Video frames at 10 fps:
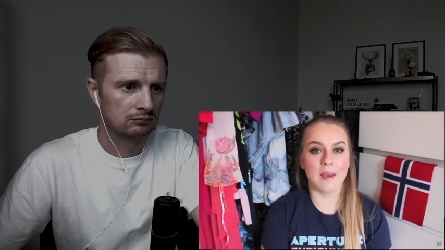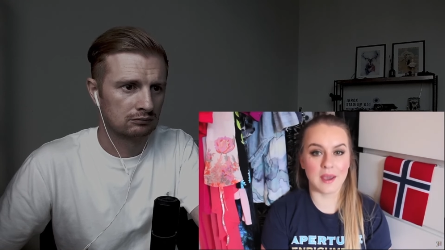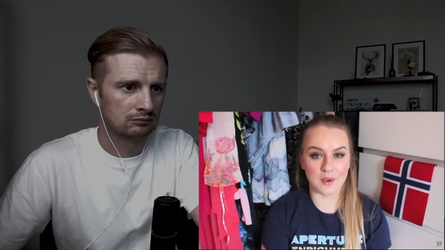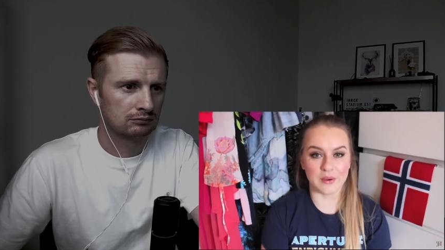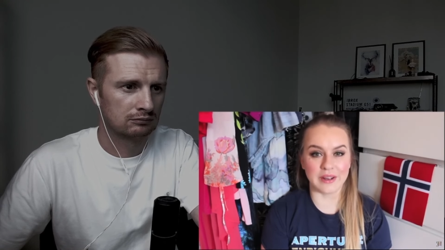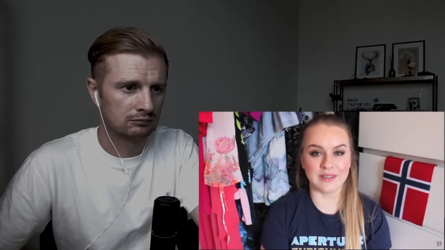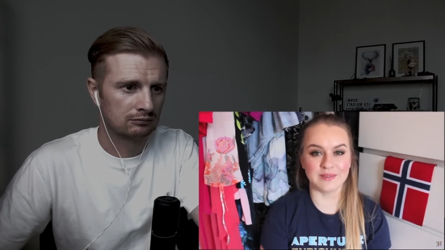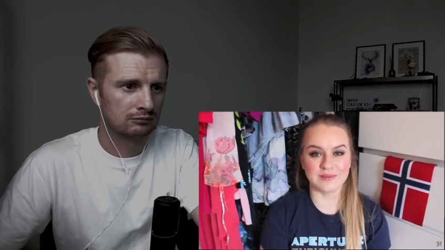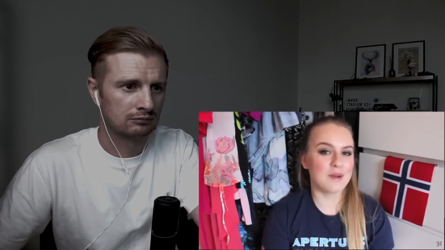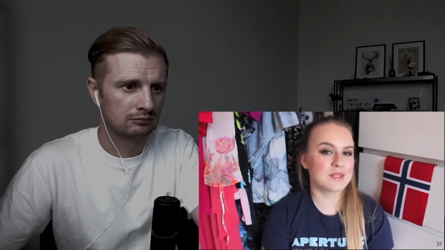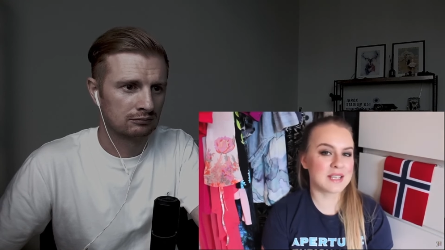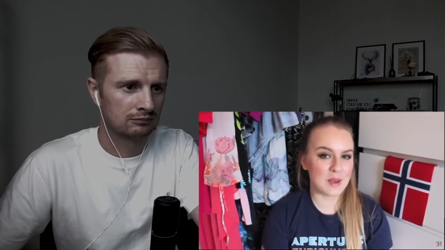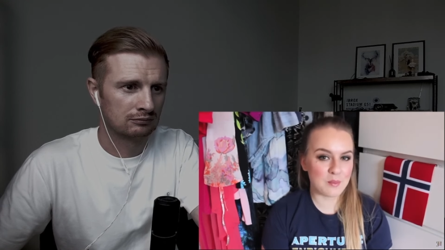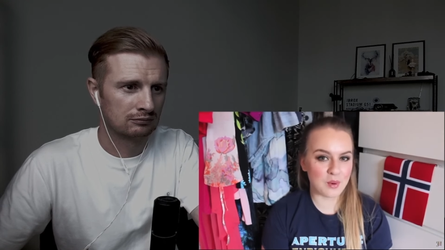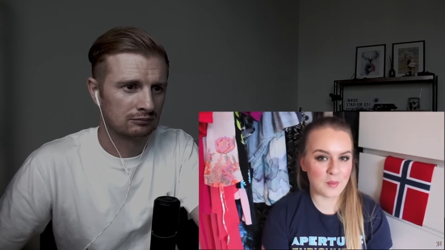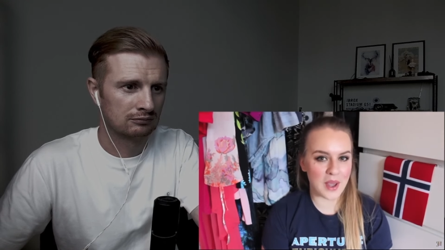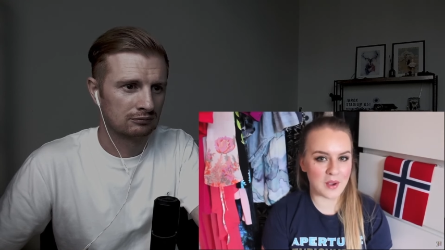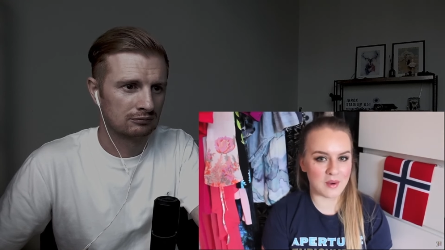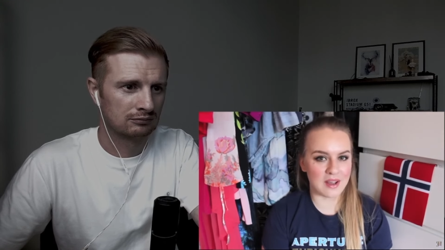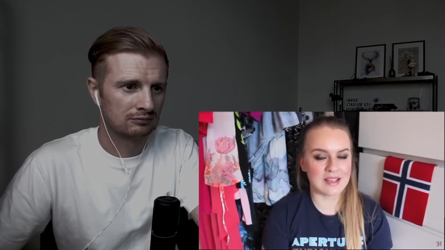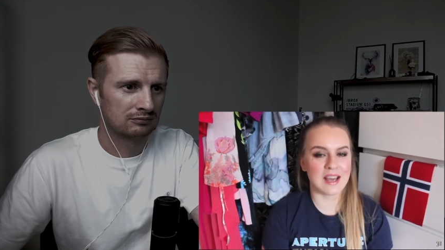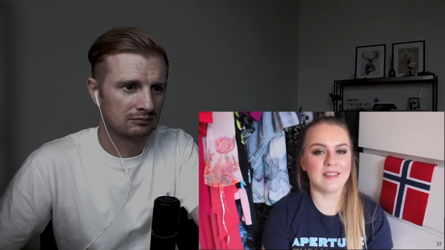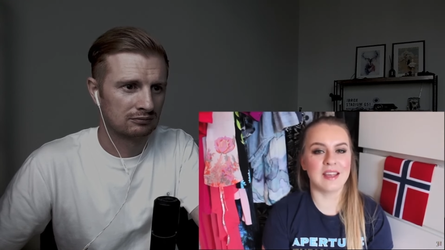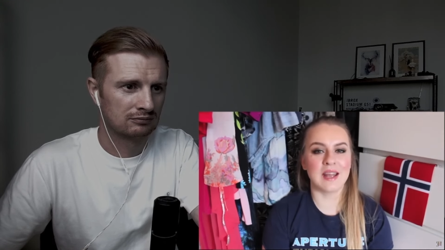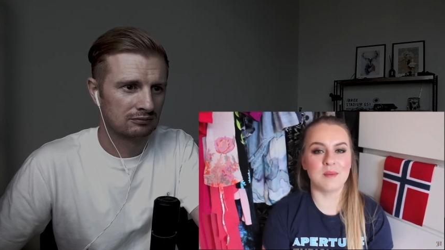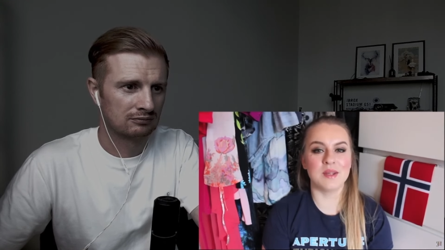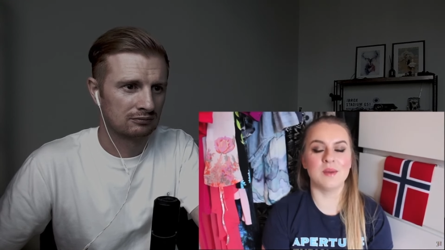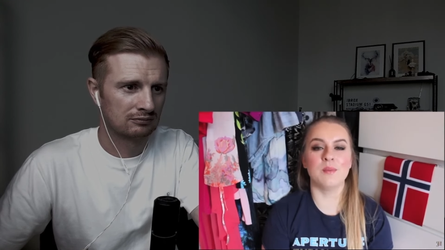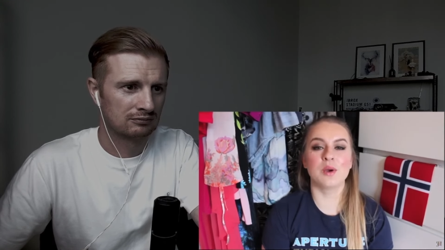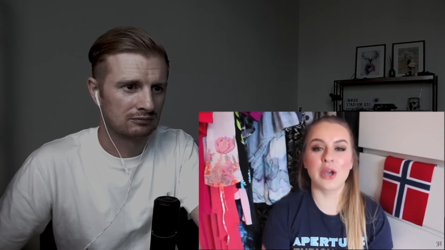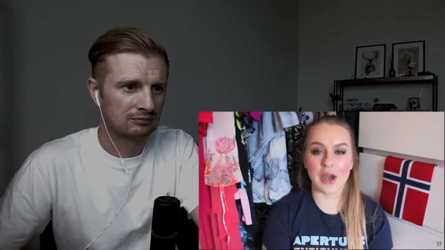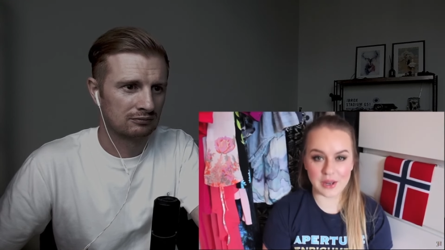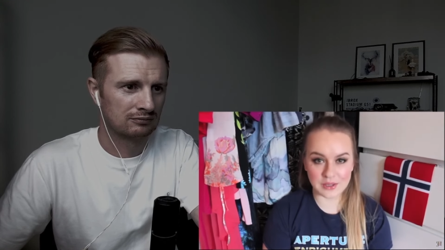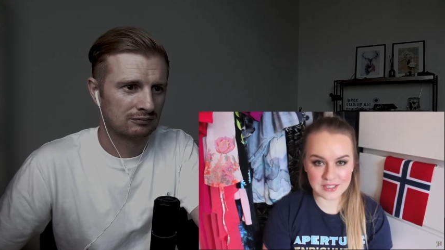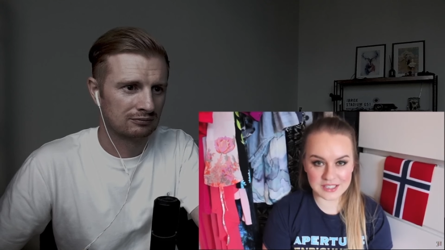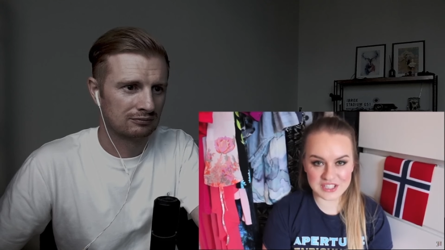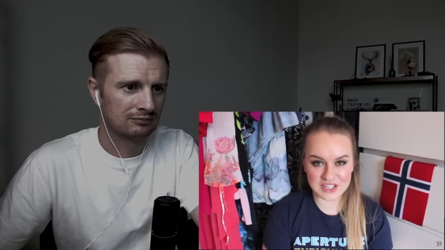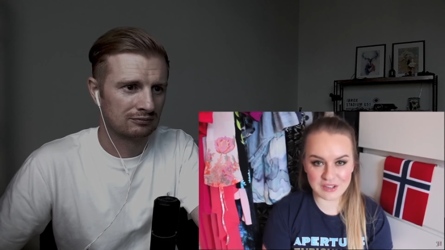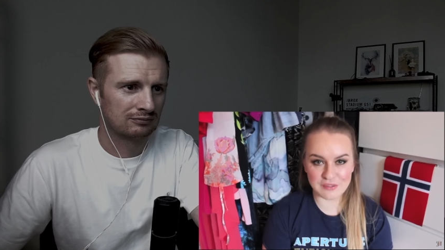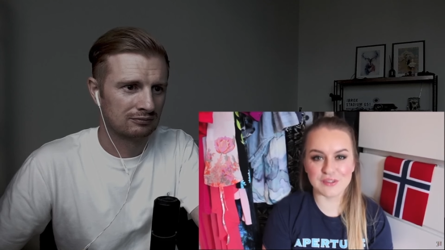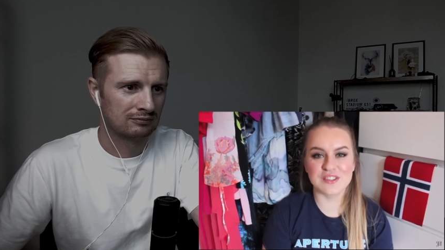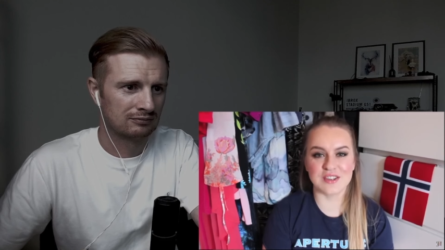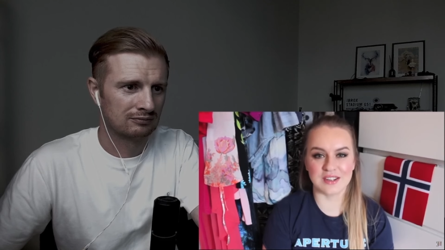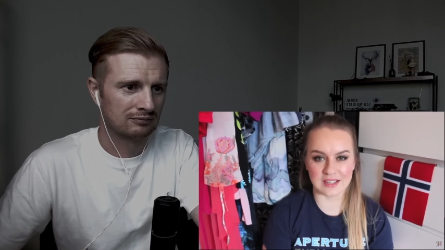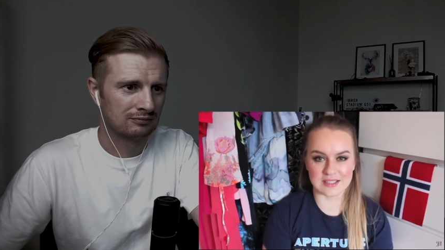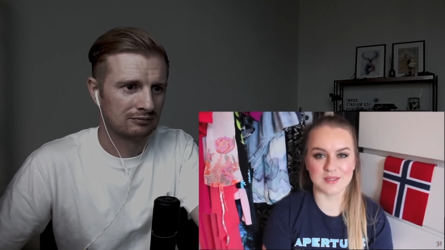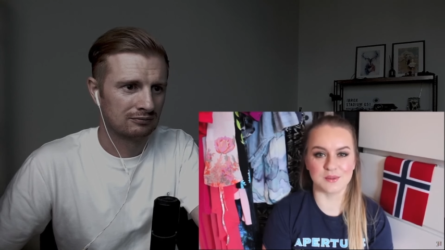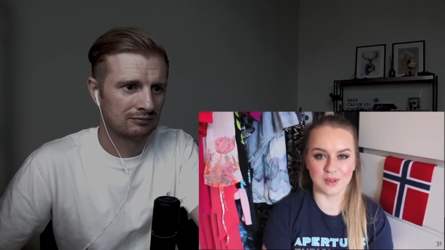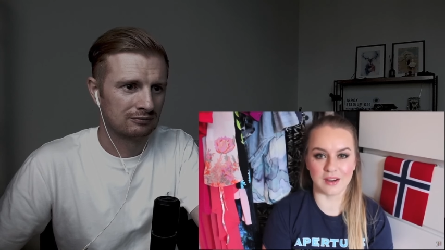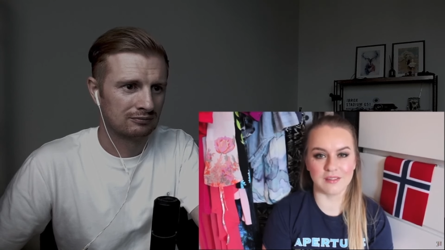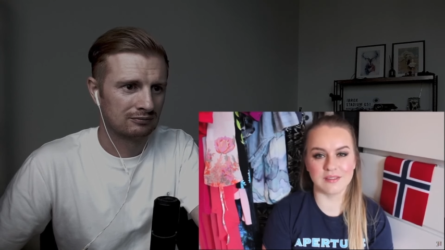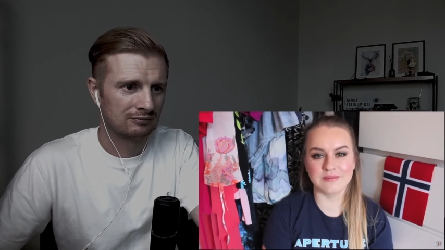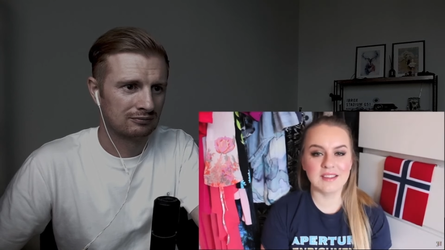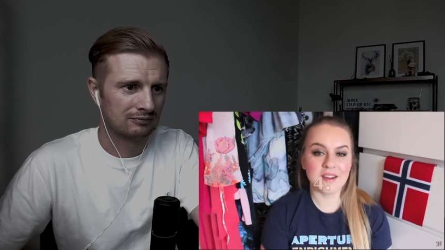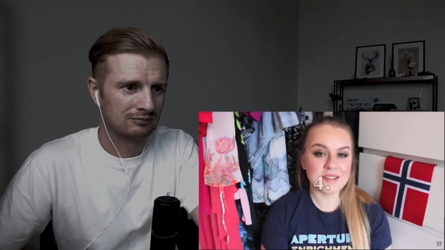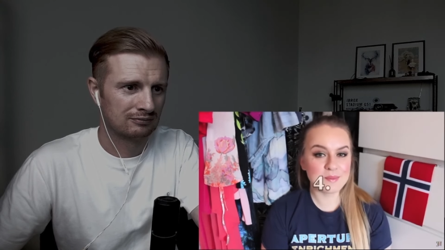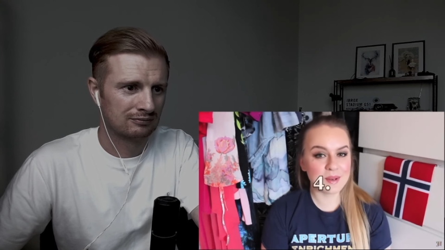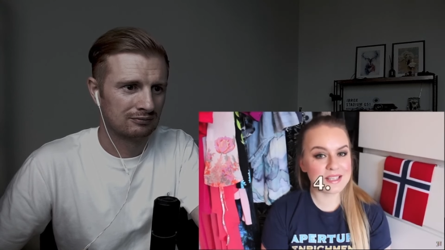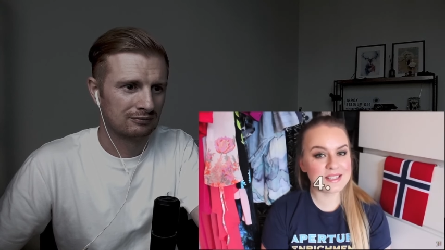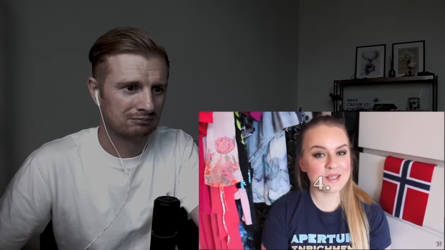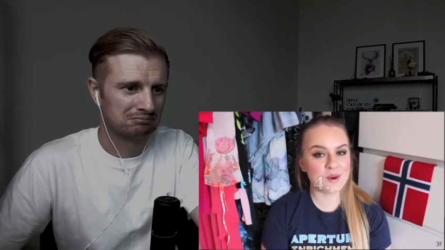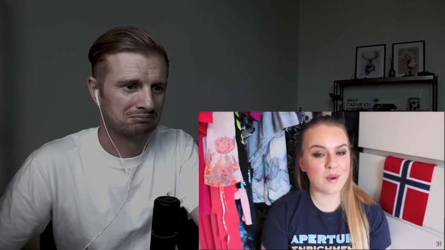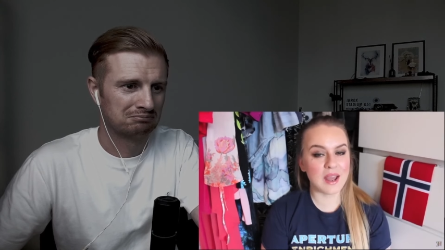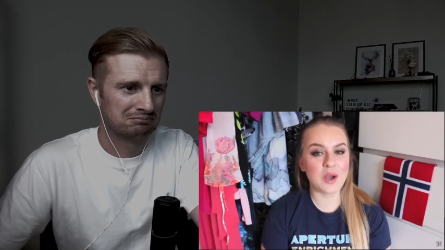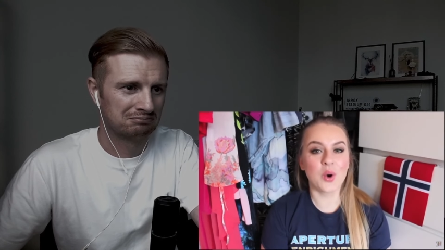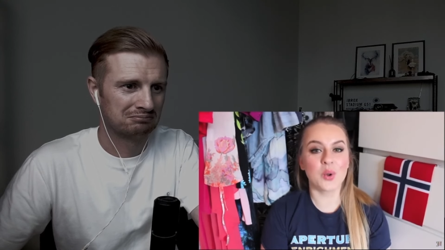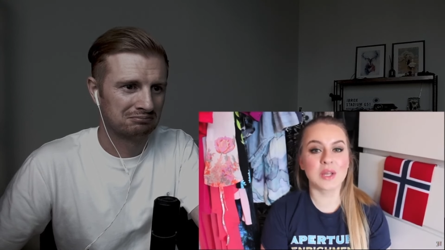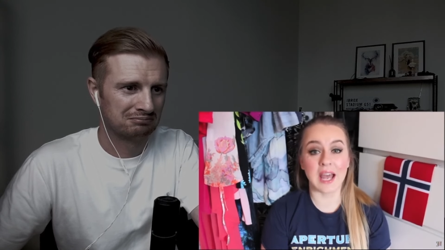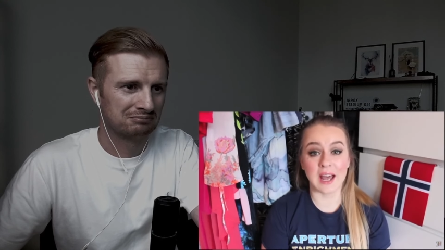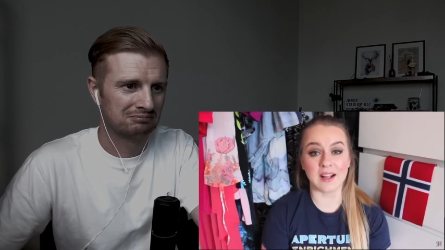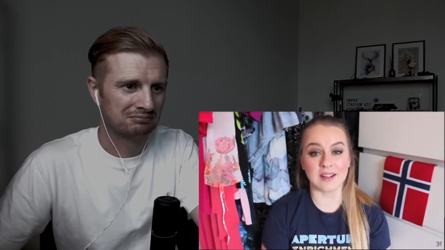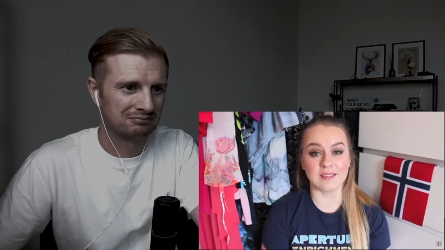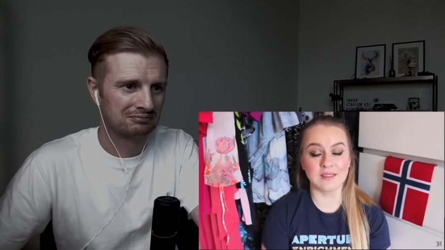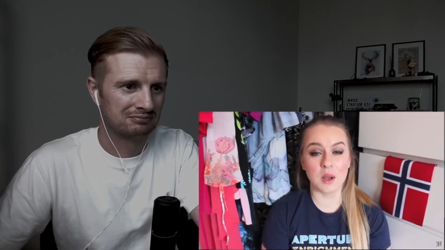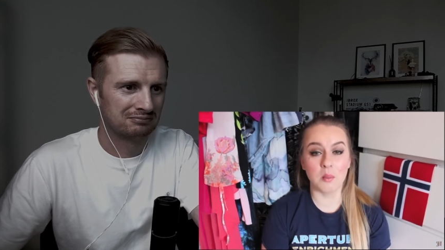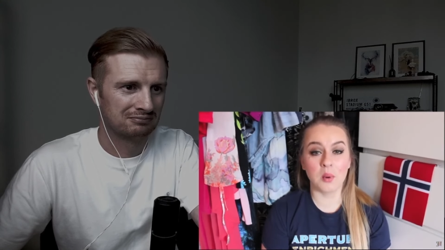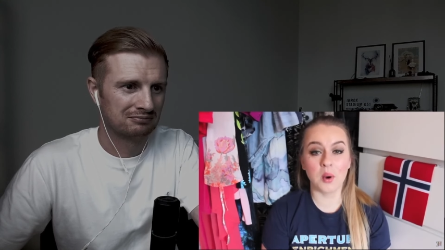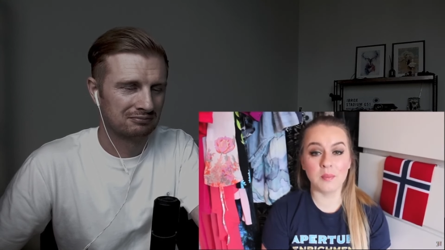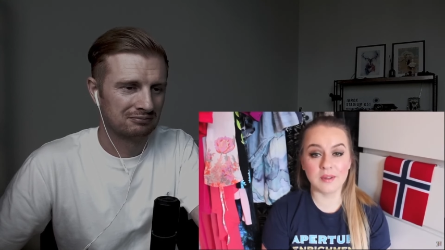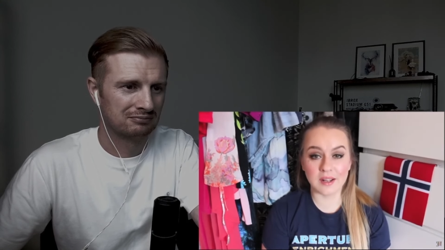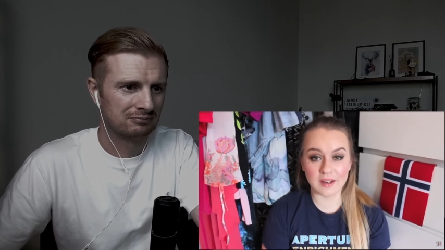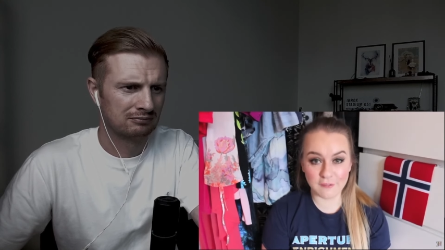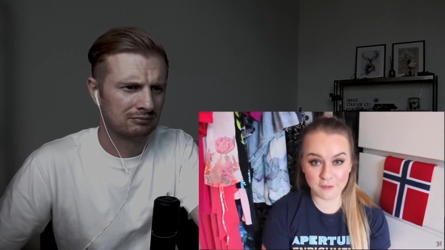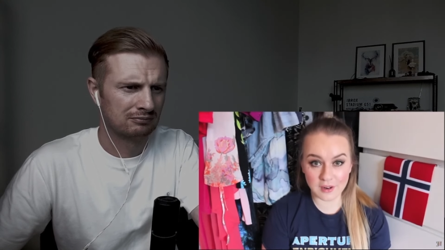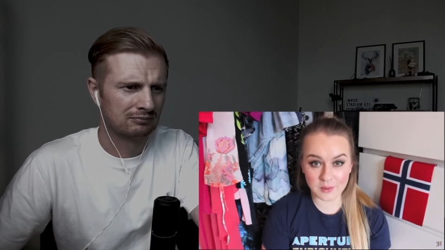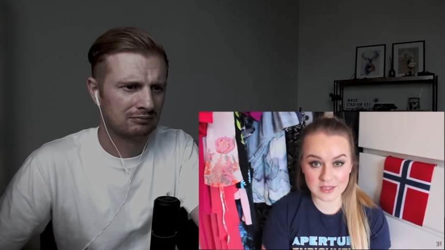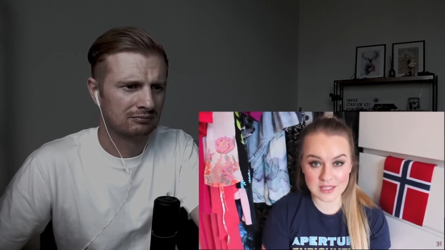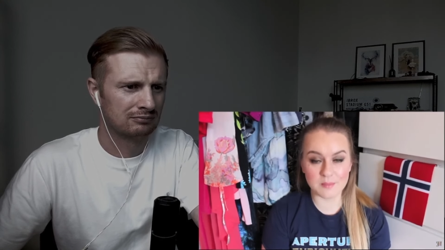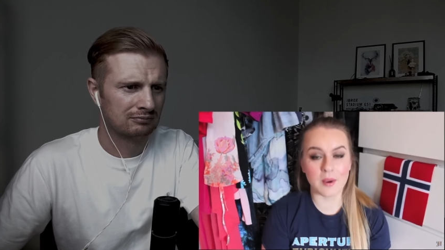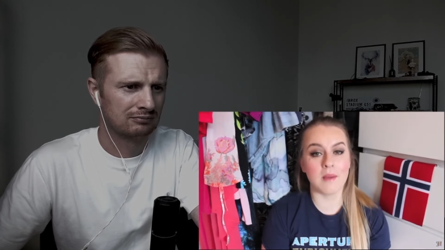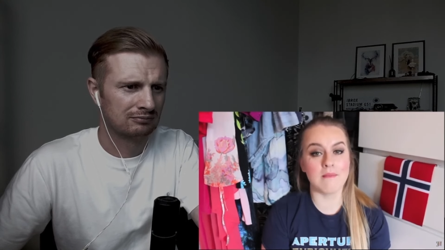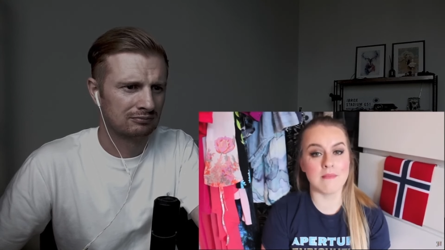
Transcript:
Speaker 1: penguin. It was an emperor penguin and they named him Colonel-in-Chief Sir Niels Olav. There is a place in Norway called Hell, popularly frequented by